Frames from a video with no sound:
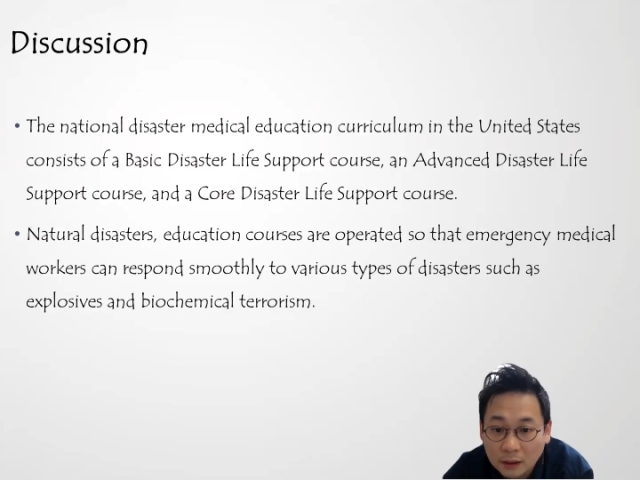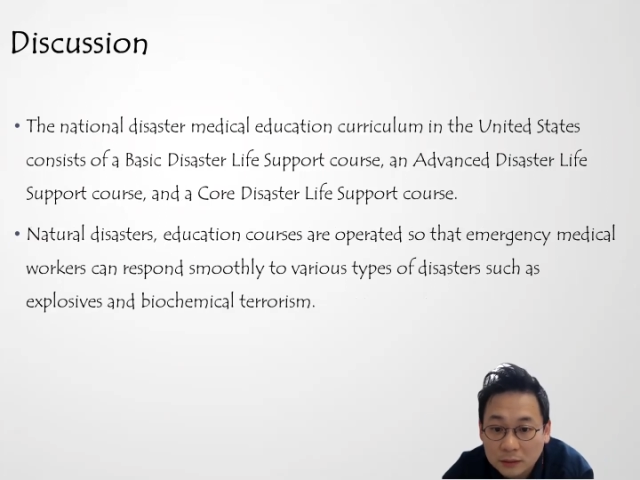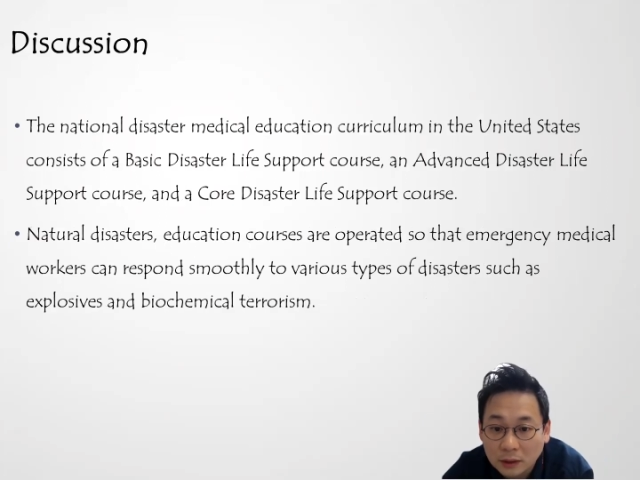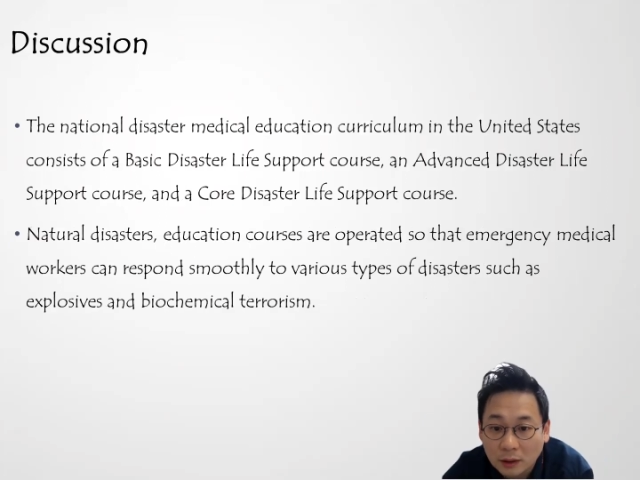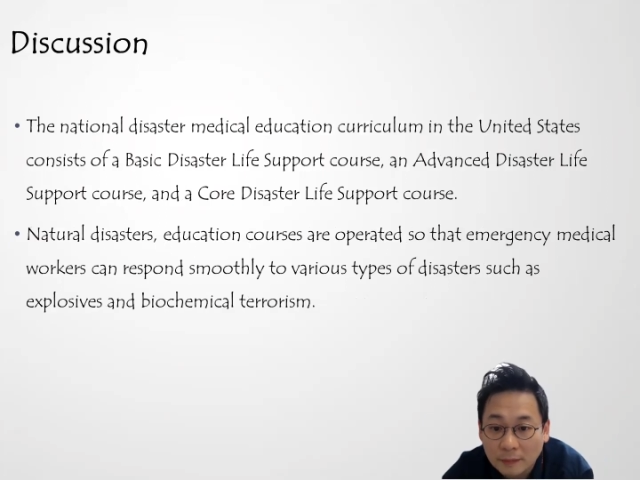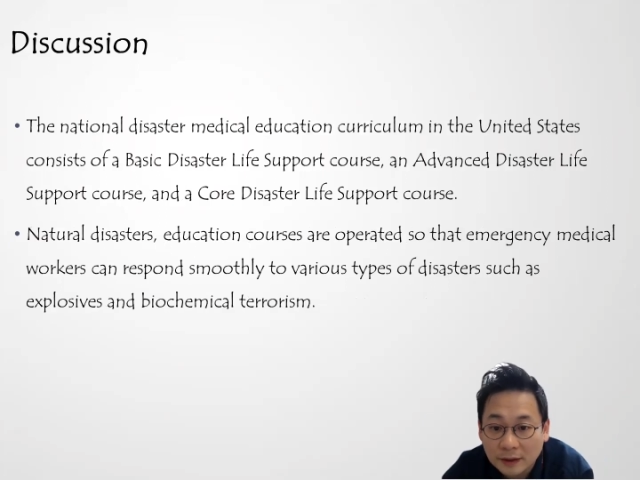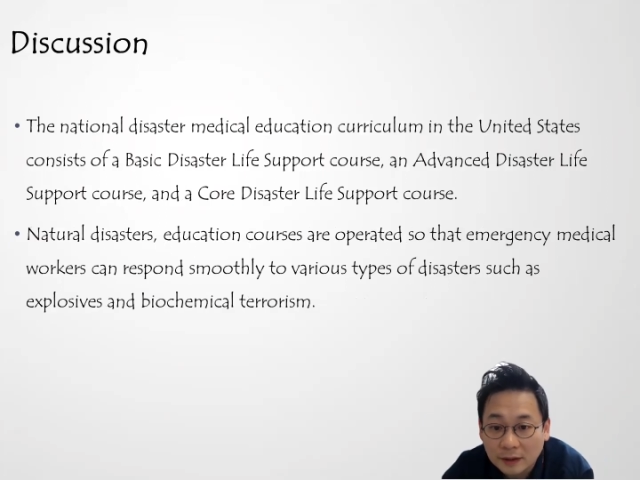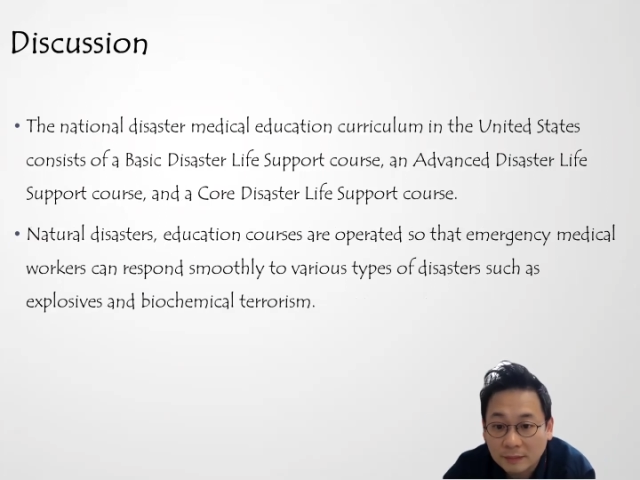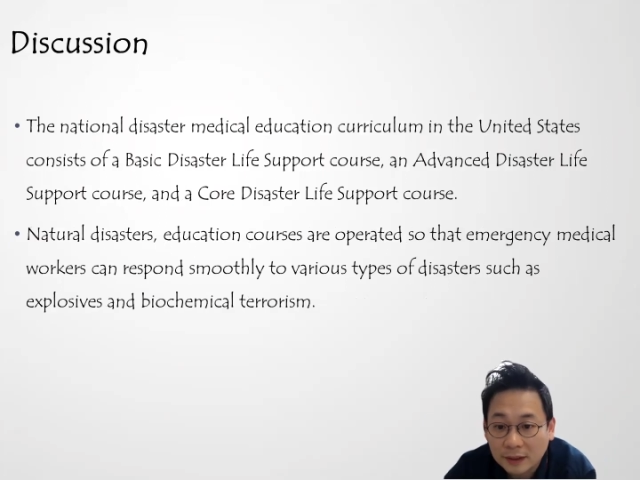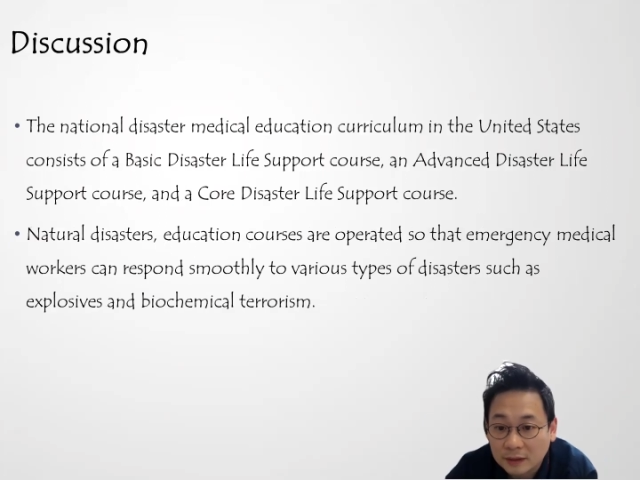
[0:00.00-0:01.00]
The
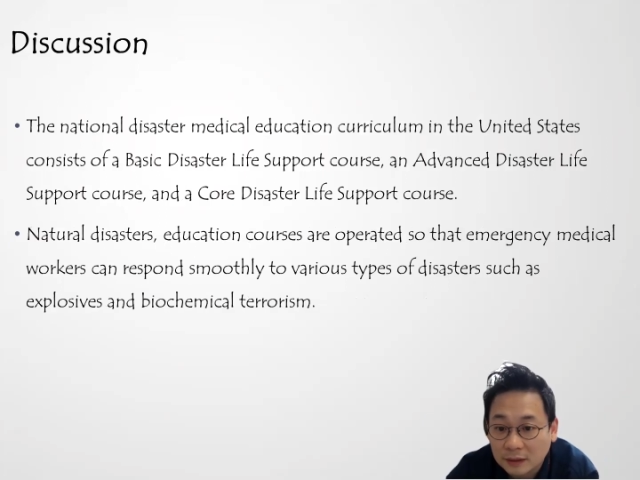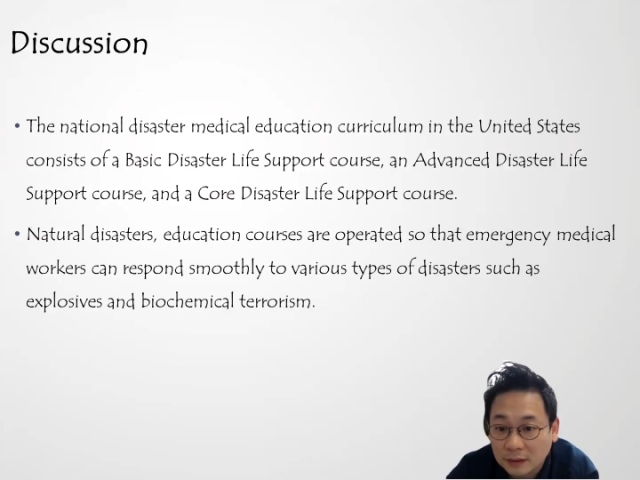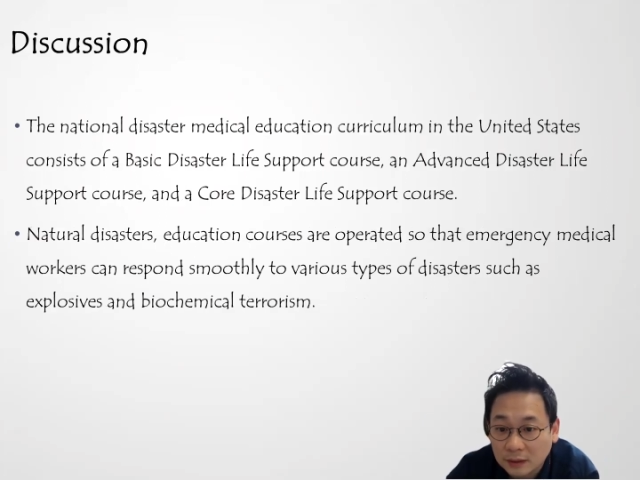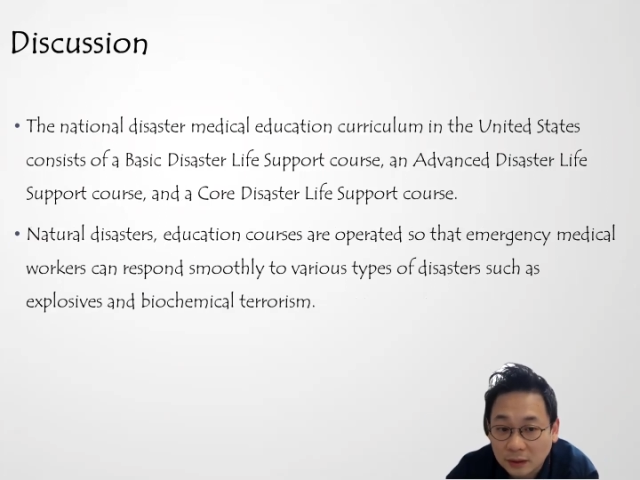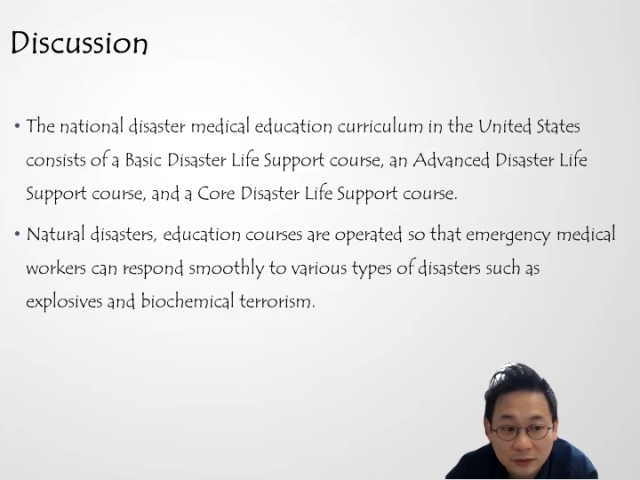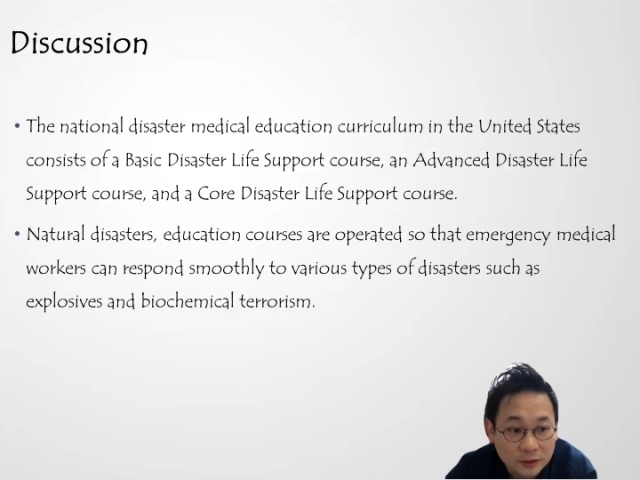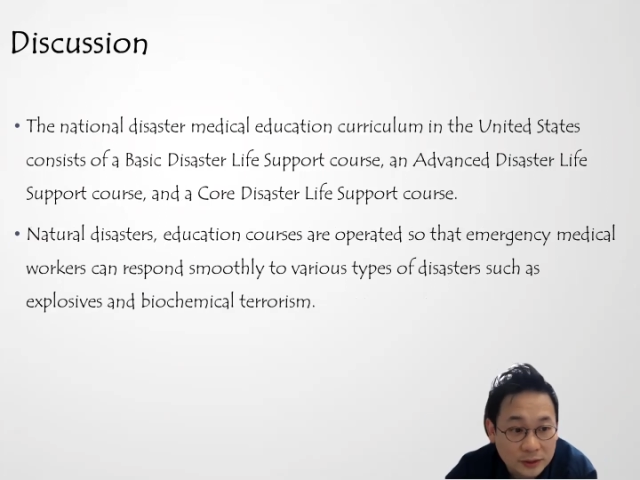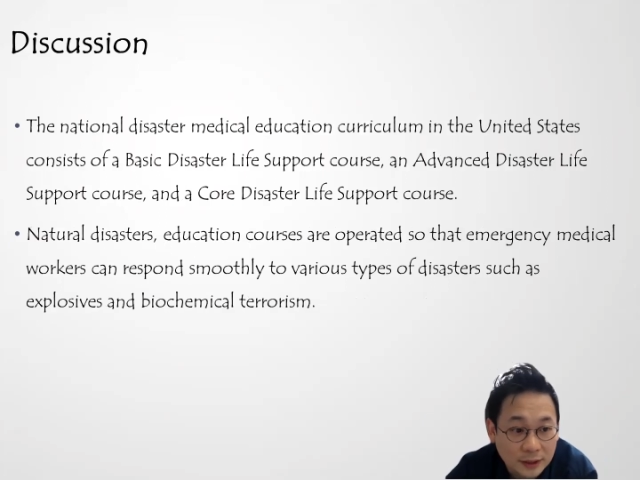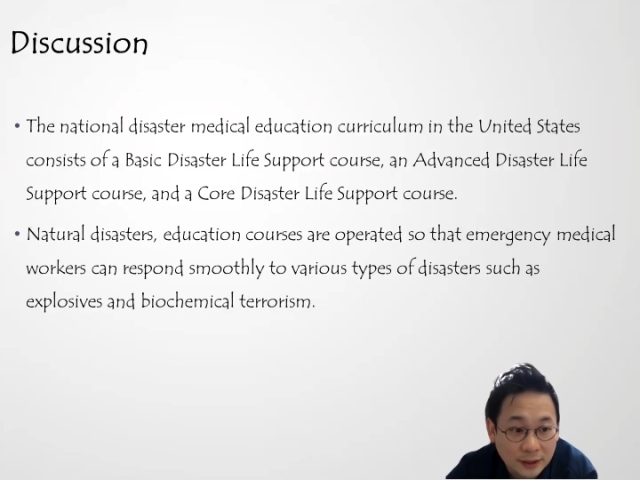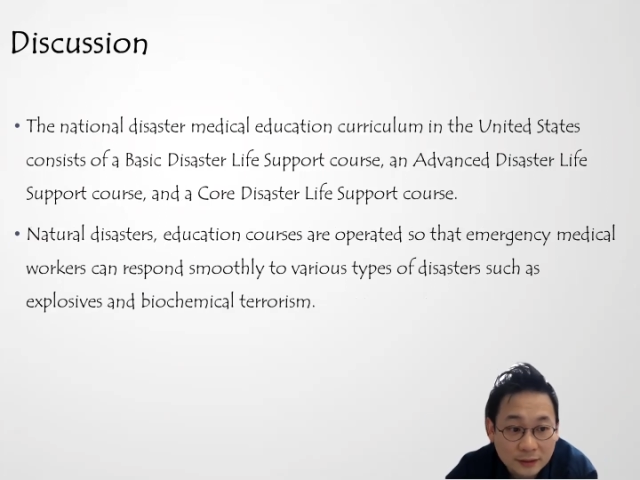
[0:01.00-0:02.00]
American Medical
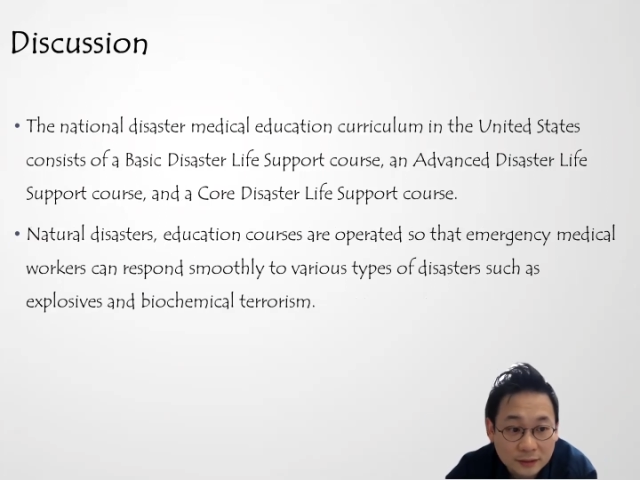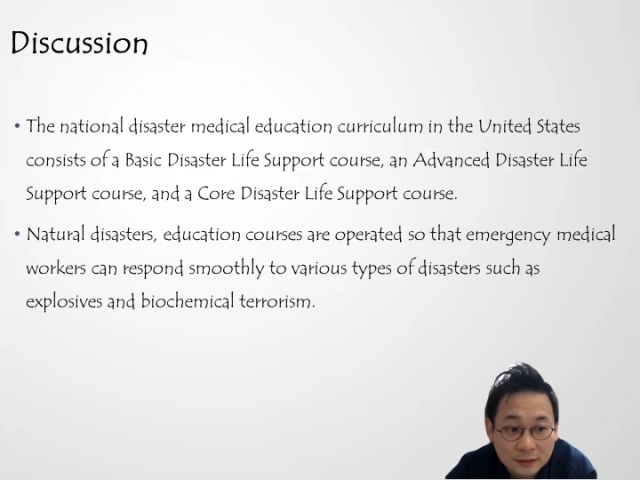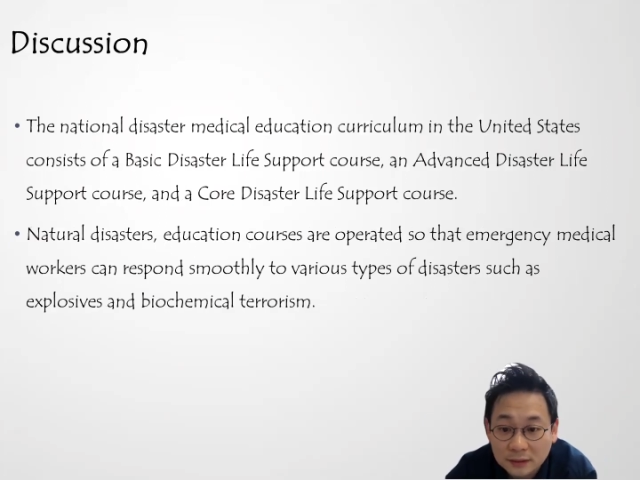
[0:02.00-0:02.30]
Association